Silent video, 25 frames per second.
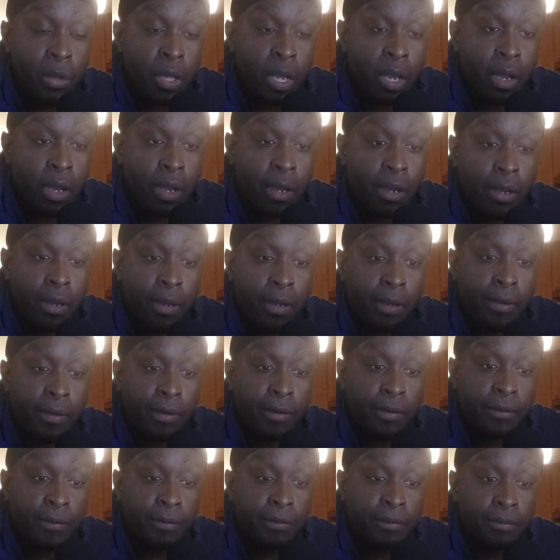
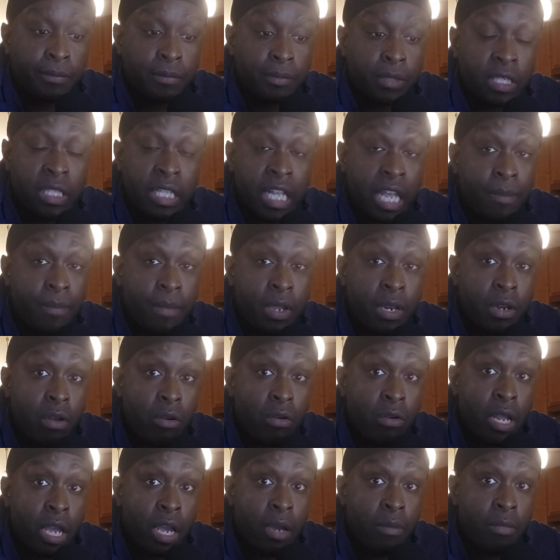um, just let me
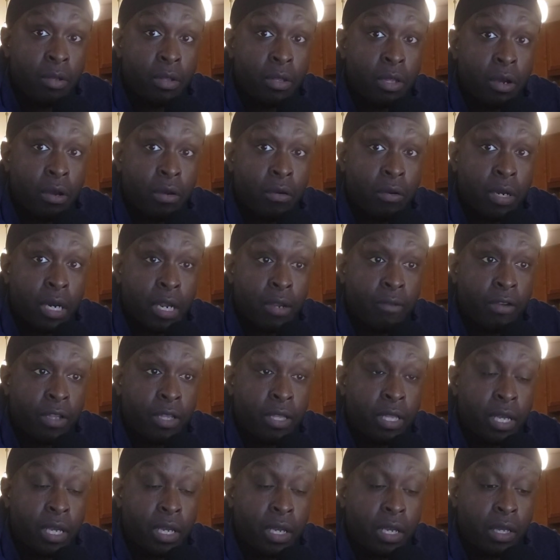know down below and
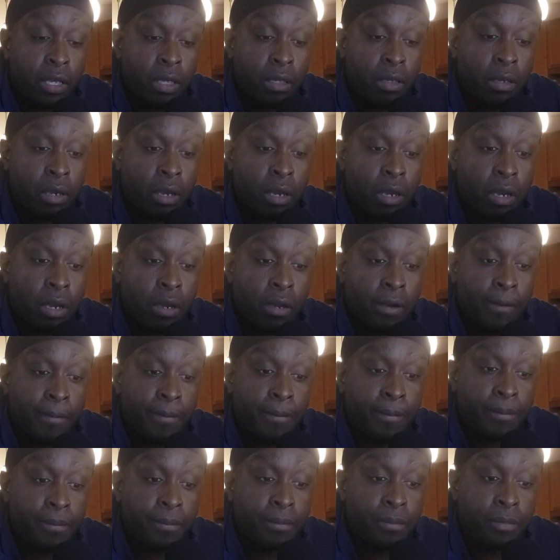everything.
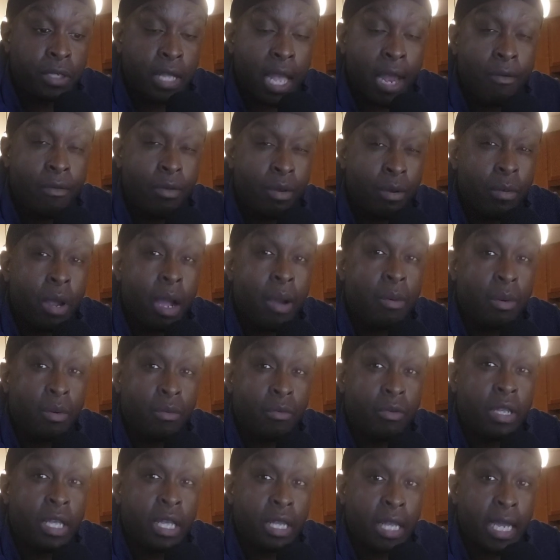Um, I, I would
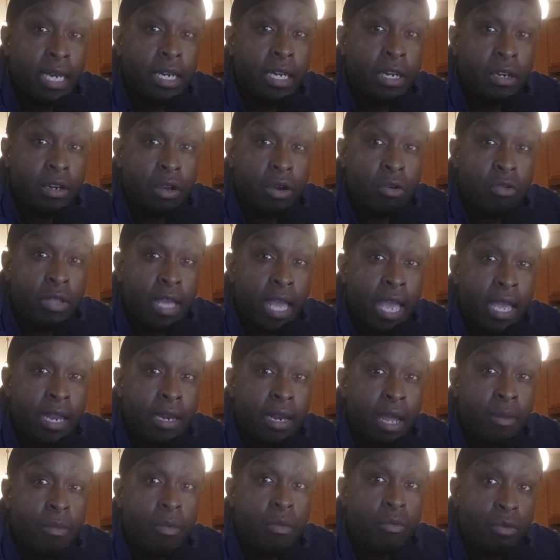really like to know
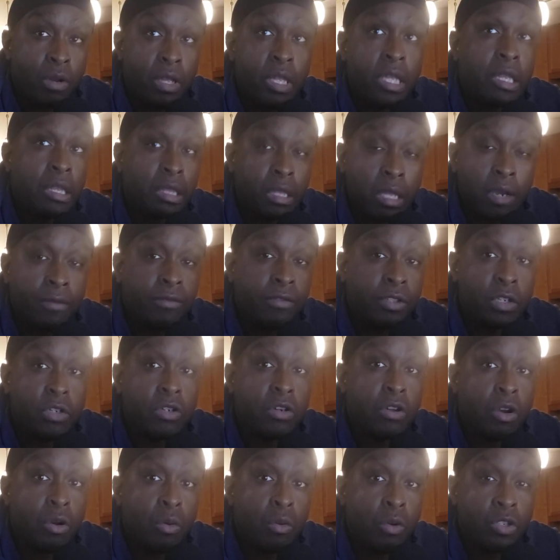that. I would really love to
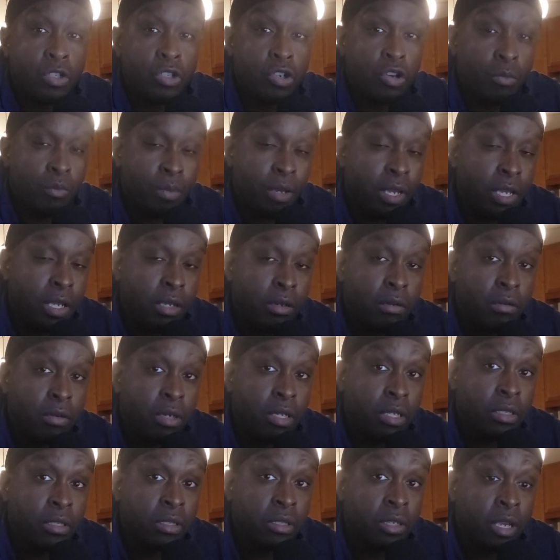know what's your opinion on
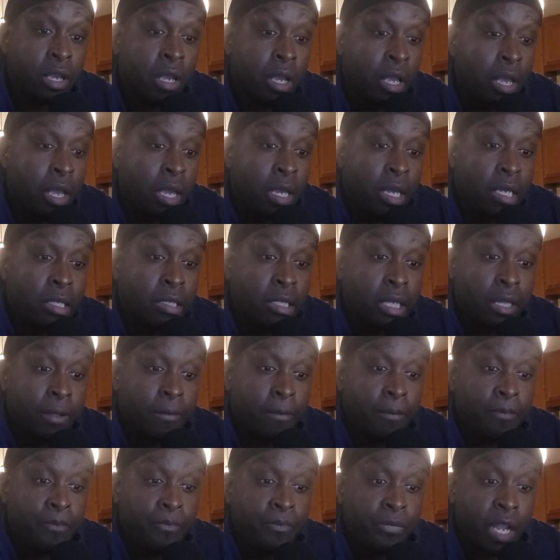this, because uh,
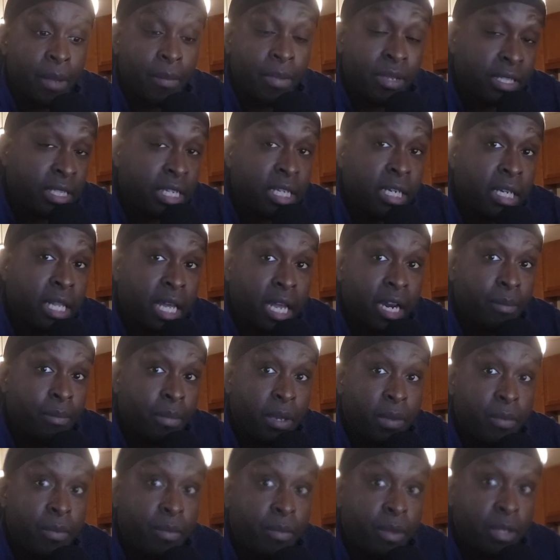I've been seeing a lot of
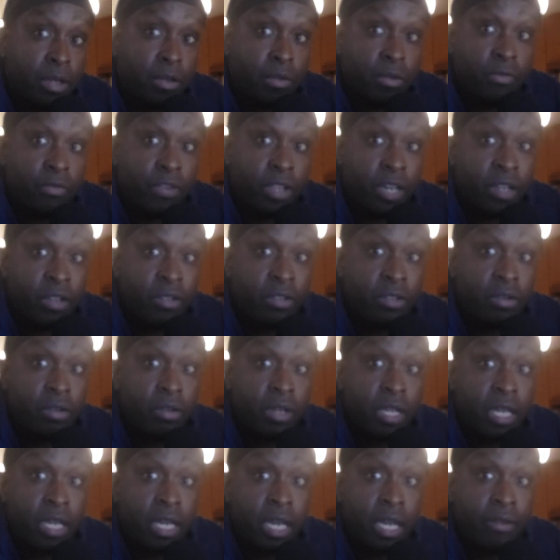people been doing videos
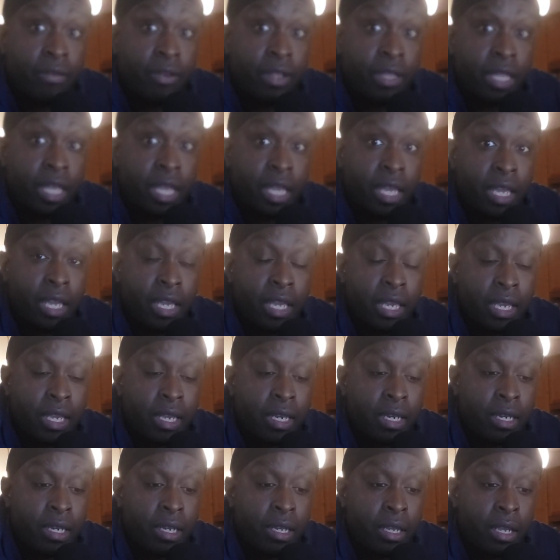on it and everything,
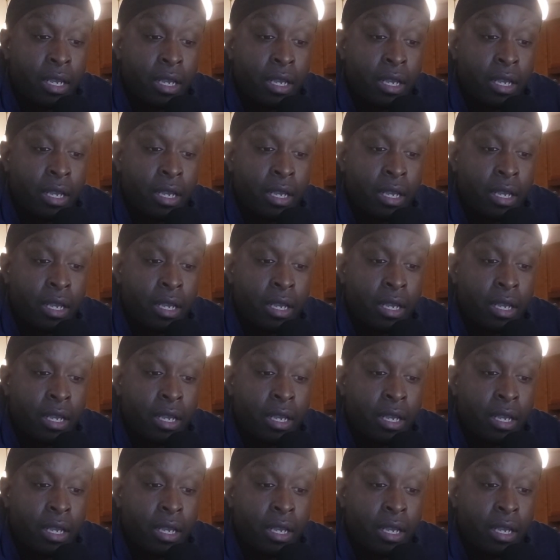and